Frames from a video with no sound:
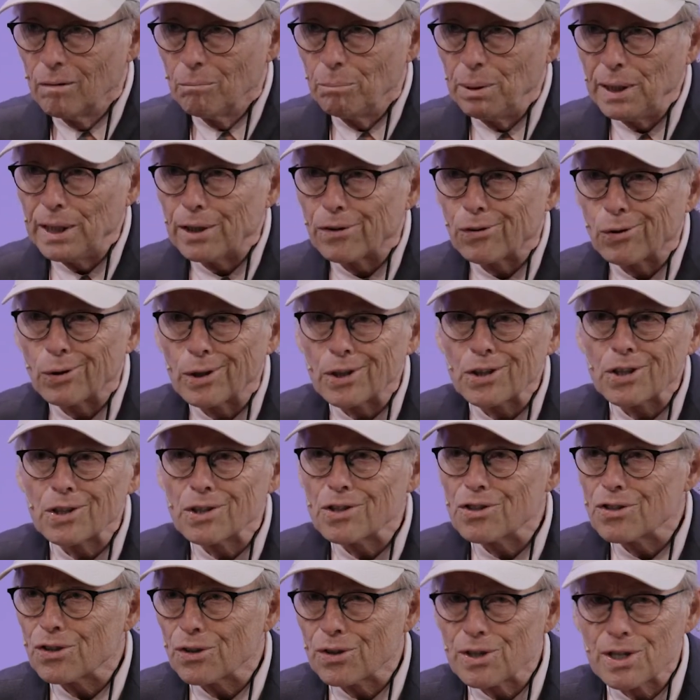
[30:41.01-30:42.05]

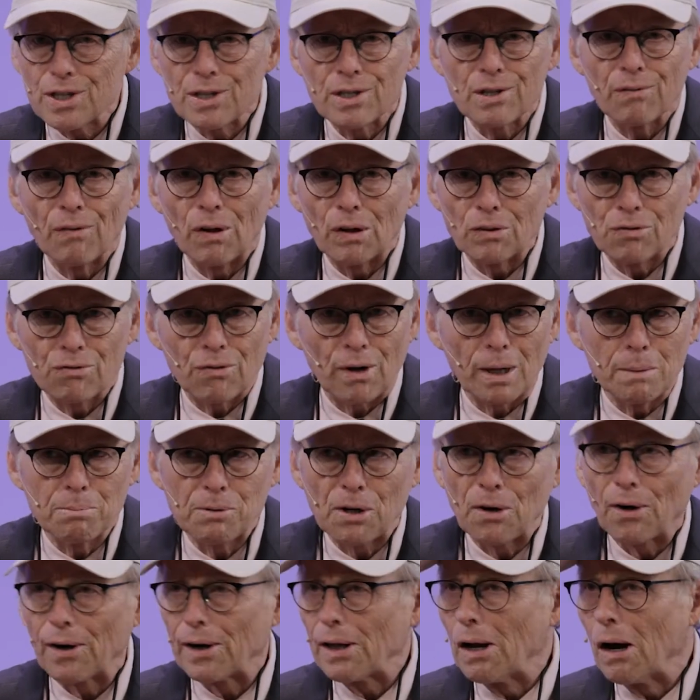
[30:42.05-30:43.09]
Pediatricians, surgeons of all stripes,
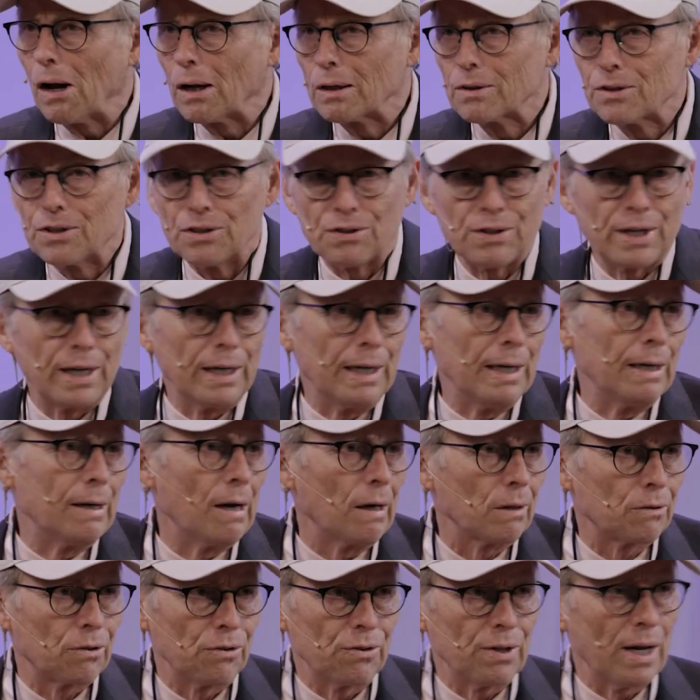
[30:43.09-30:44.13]
cardiologists, kidney
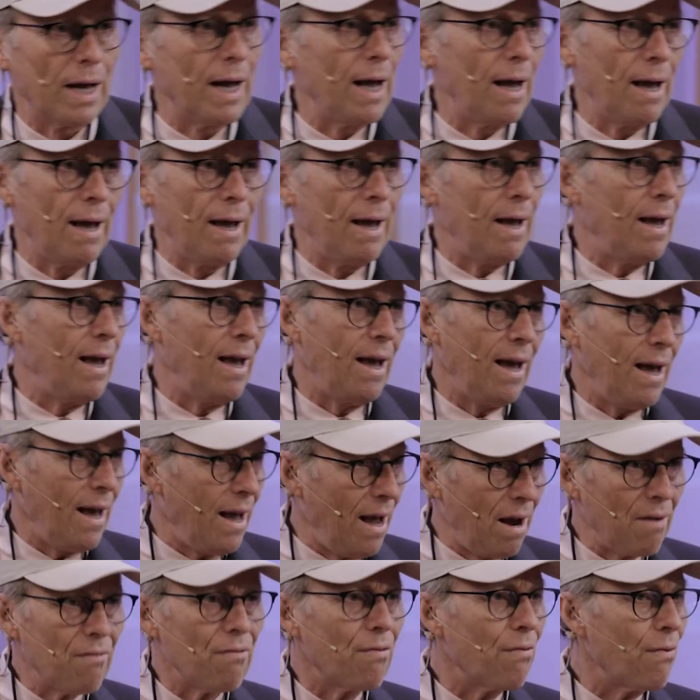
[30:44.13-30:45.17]
doctors,
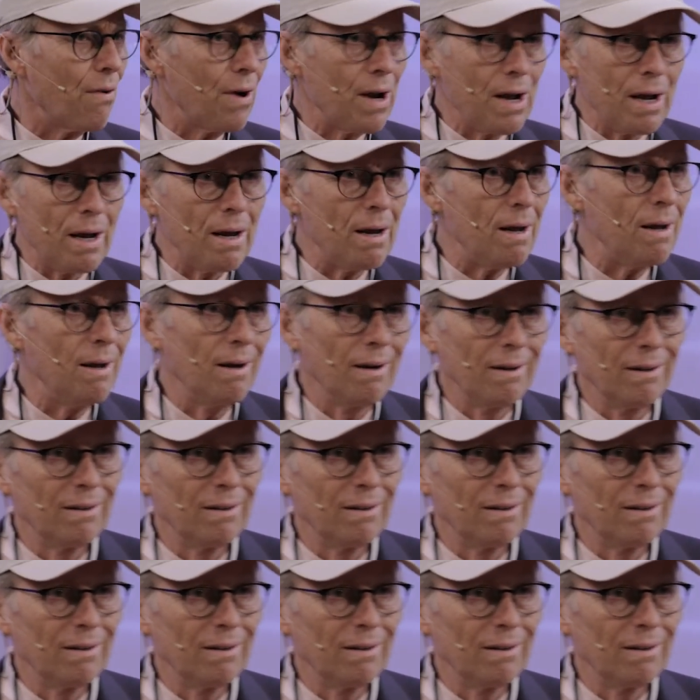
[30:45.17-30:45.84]
every